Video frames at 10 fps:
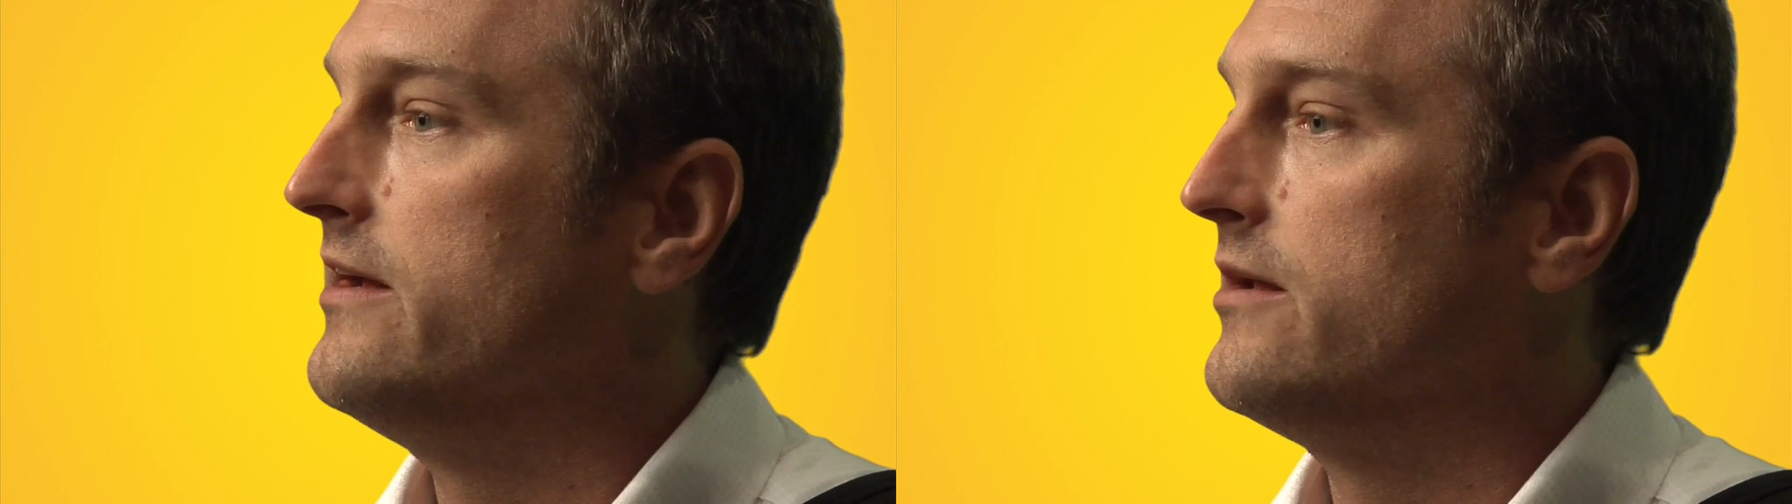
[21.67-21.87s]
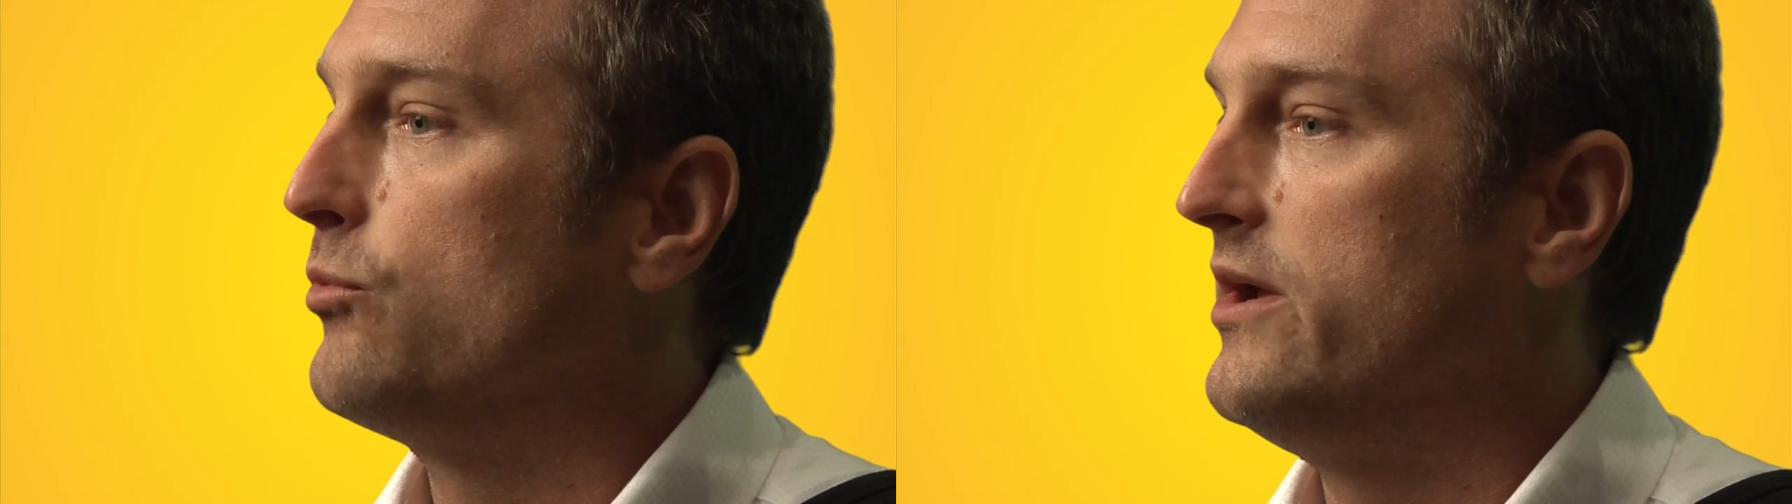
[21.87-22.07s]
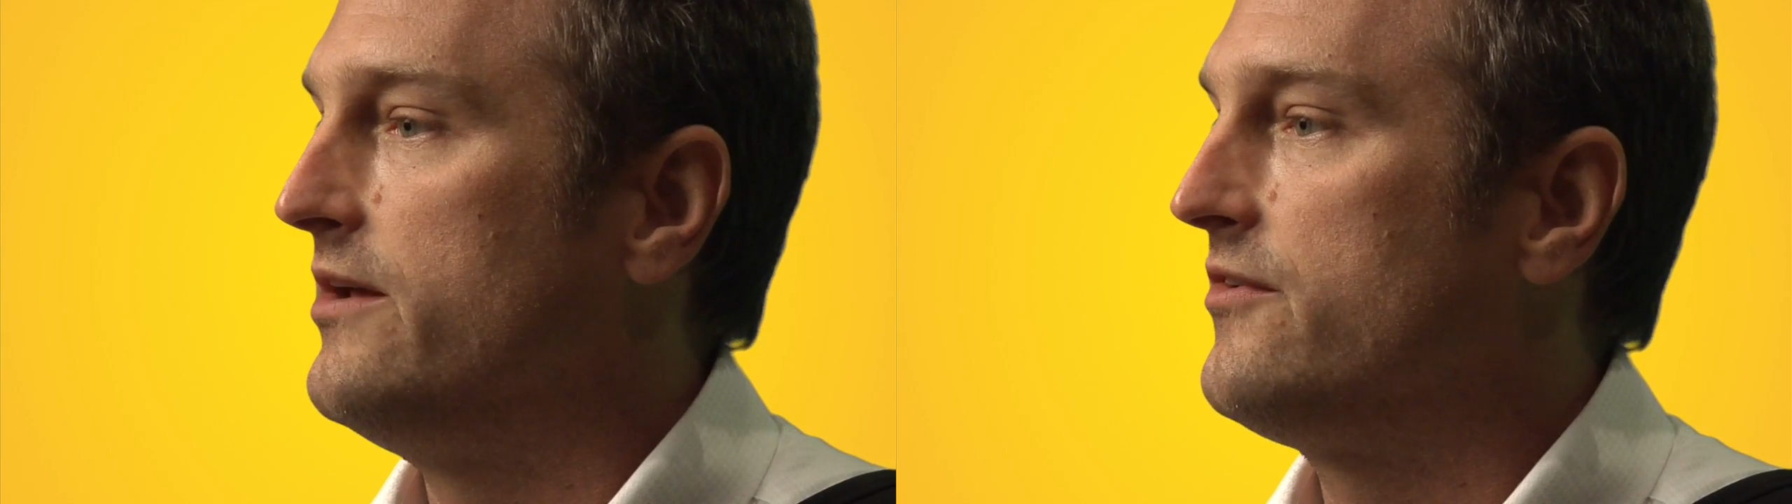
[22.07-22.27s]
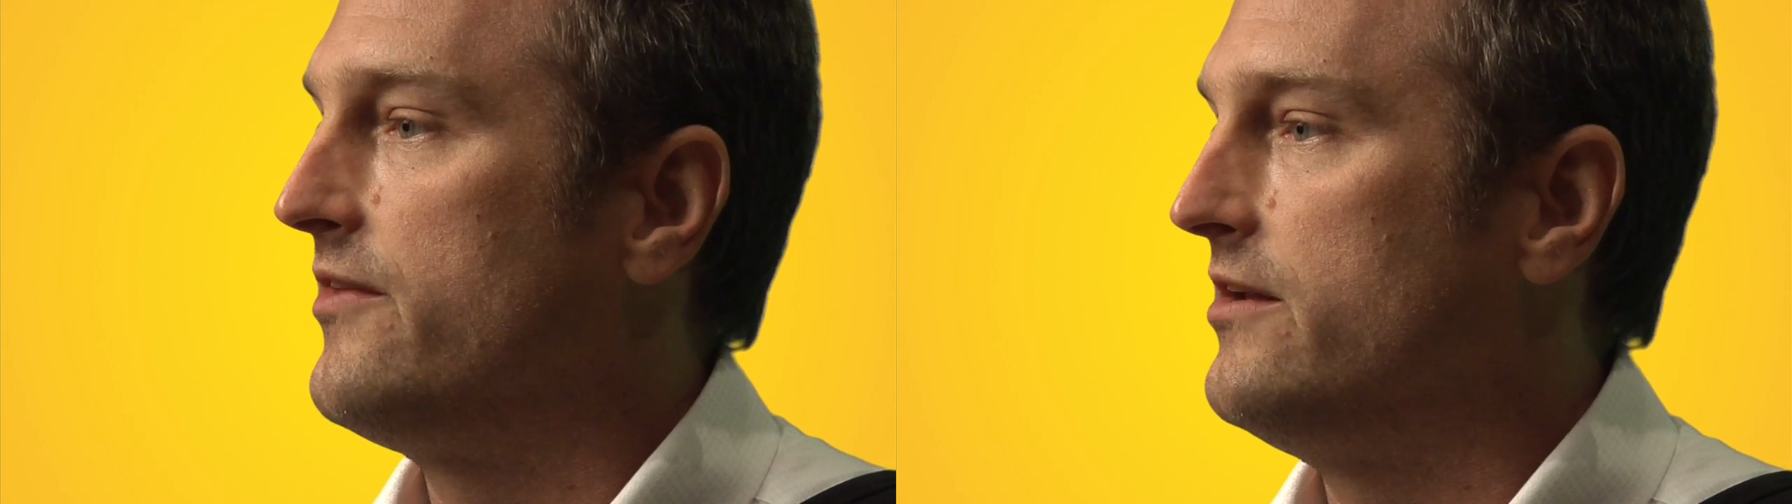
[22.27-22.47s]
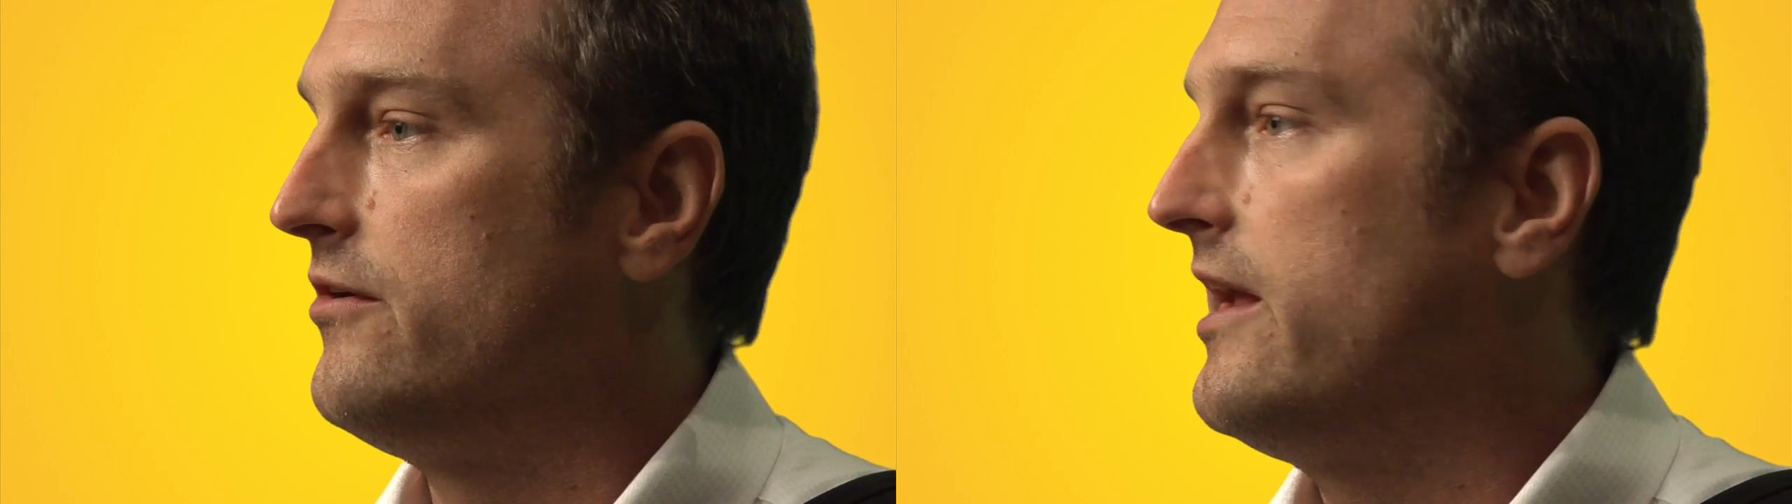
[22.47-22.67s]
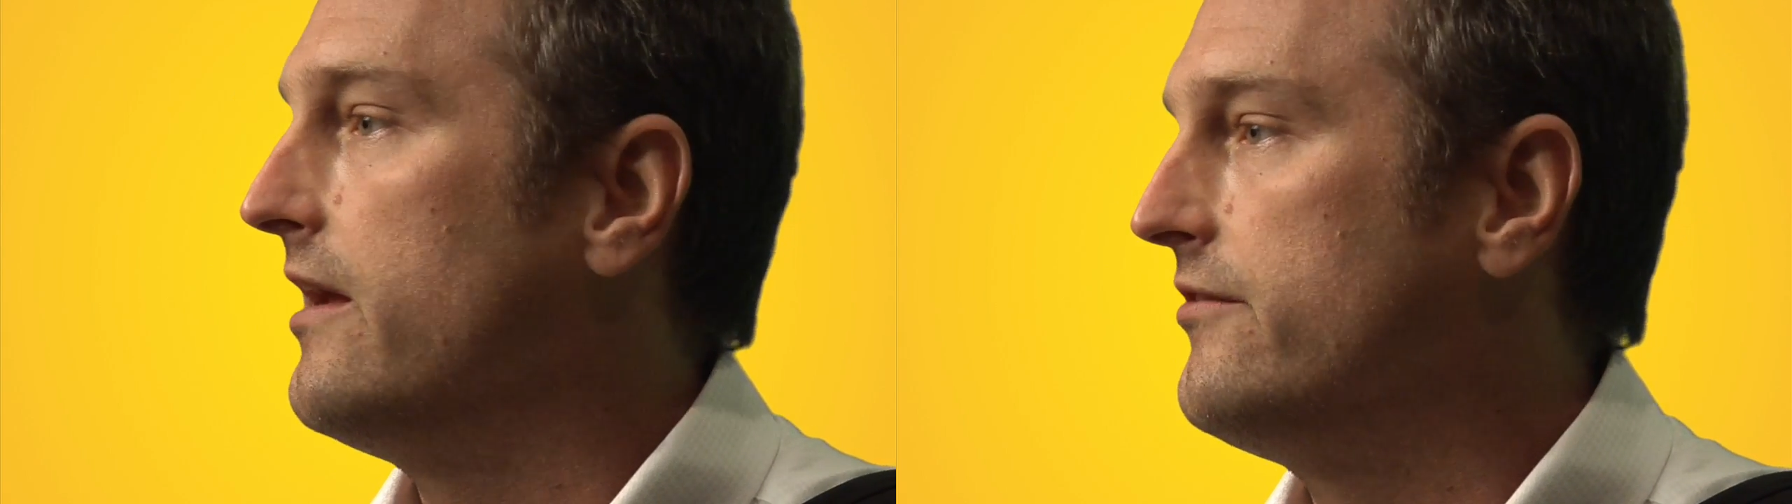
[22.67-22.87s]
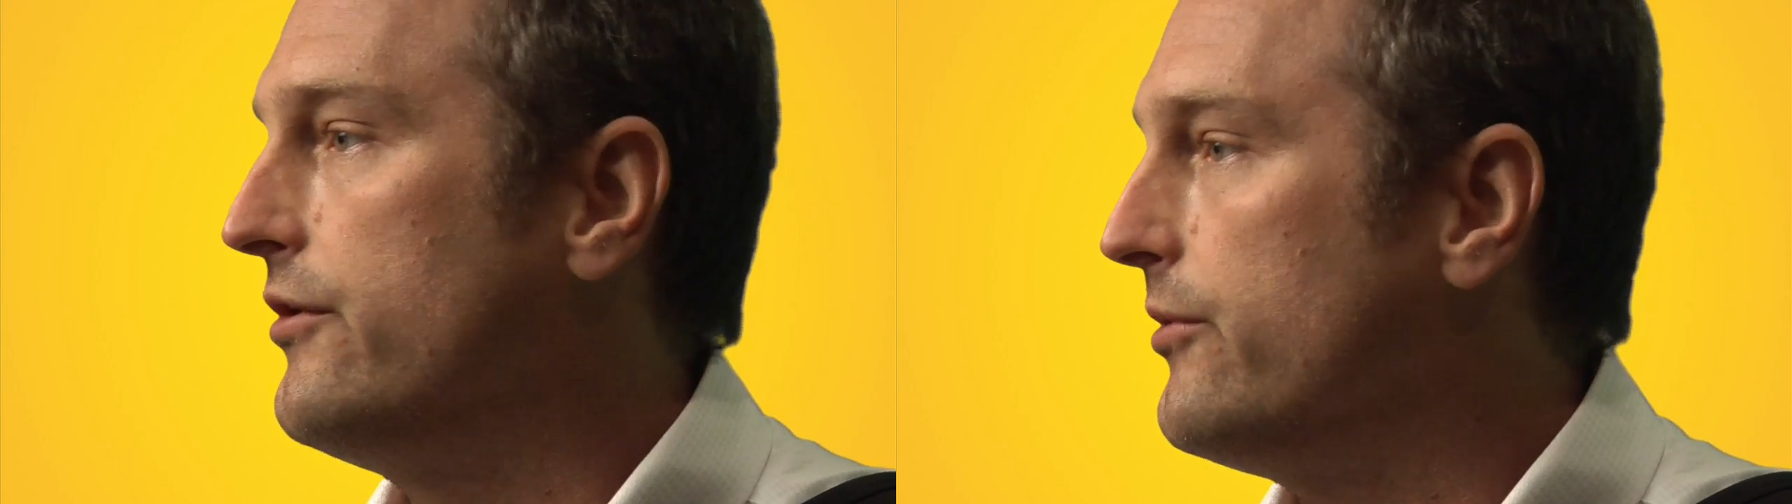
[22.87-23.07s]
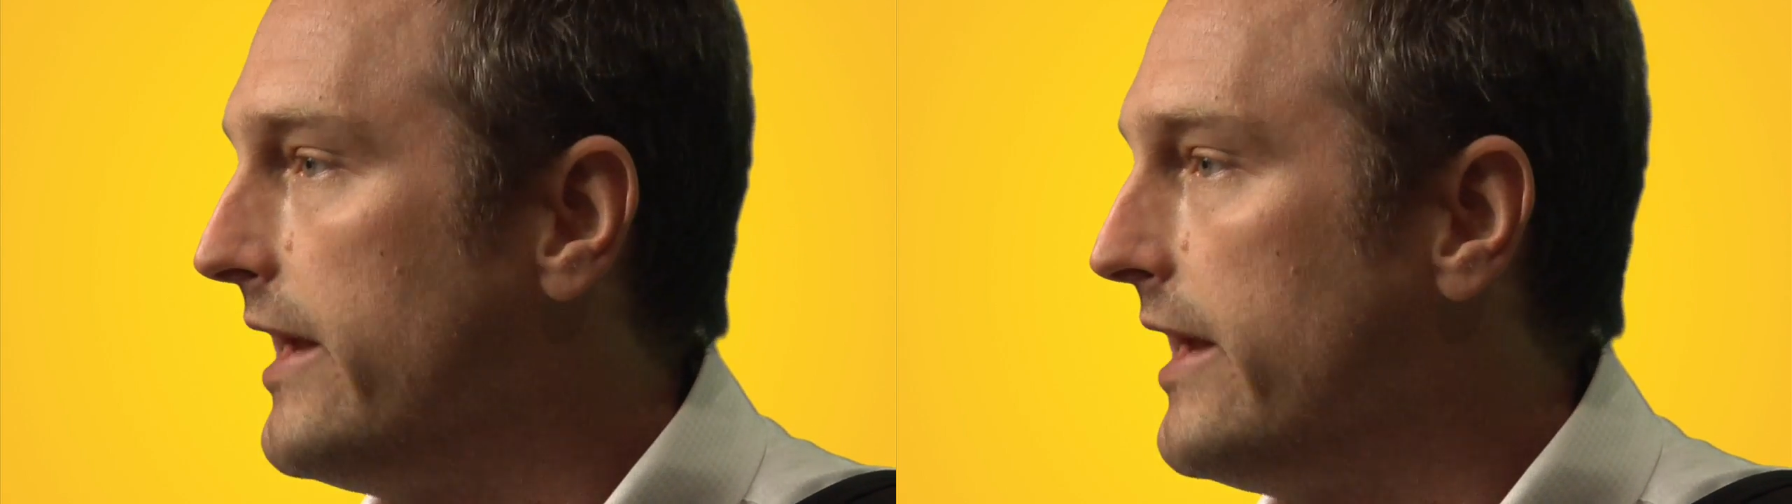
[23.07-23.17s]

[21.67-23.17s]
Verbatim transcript: in ways that you can't do